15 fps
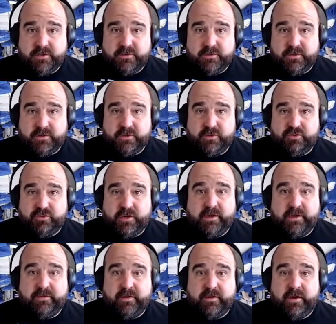to try
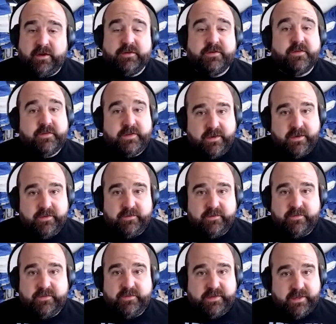and understand
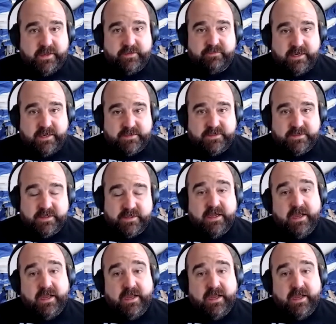this and to counteract it.